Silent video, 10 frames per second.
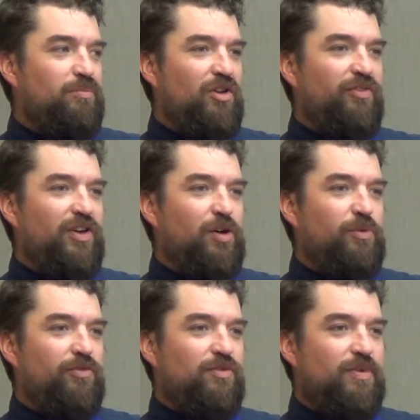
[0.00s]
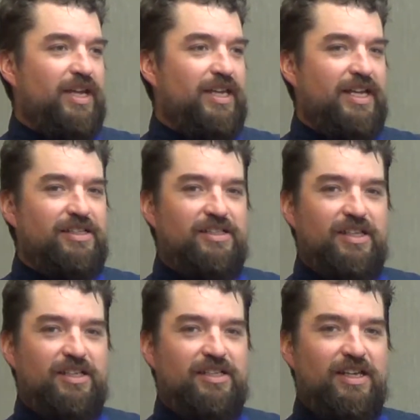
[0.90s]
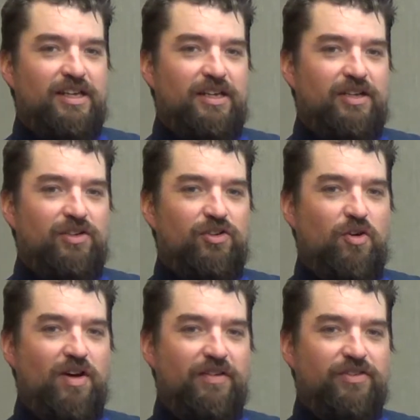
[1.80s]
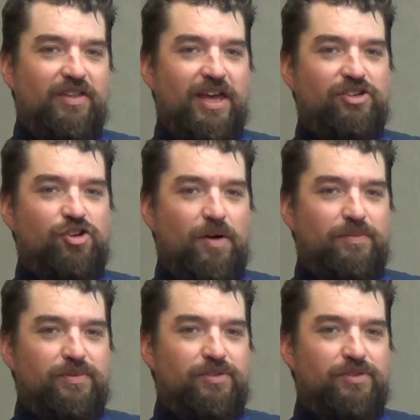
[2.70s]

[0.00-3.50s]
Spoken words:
be available for my kids than to go after that job.